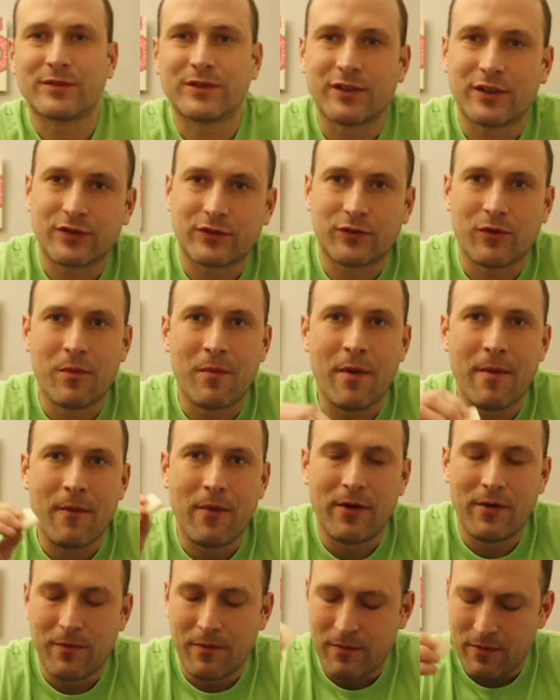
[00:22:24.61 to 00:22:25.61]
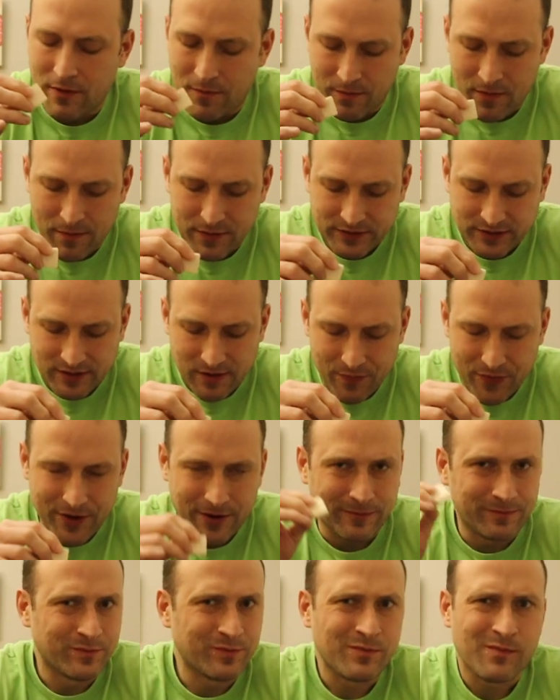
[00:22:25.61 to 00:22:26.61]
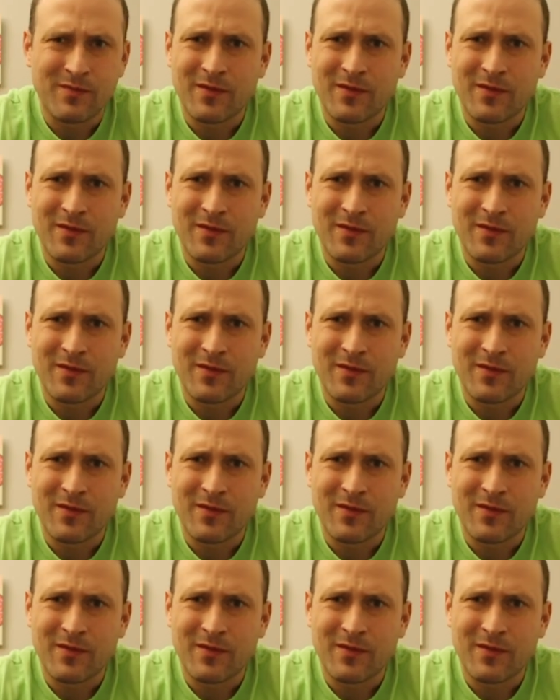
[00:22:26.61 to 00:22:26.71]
Just remembered something.